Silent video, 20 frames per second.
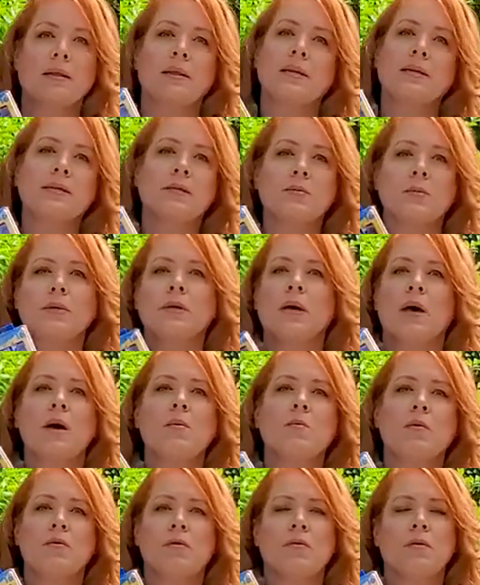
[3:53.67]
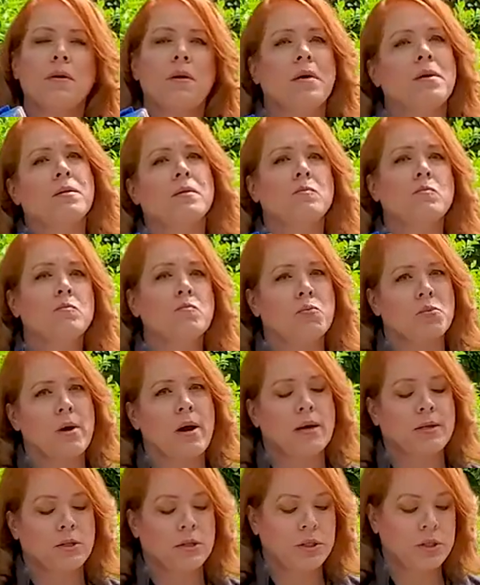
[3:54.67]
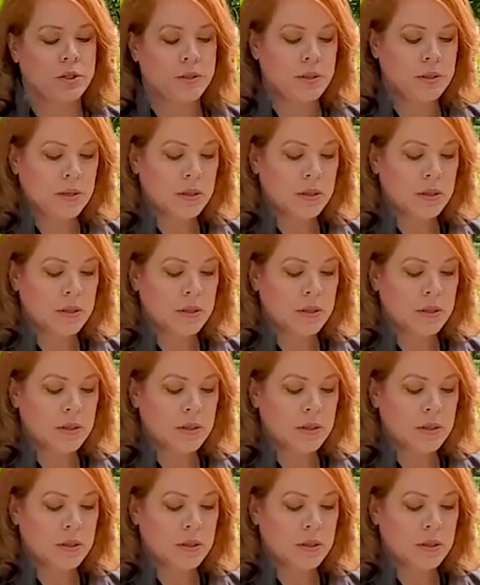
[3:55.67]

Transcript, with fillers: this will come with their own brush.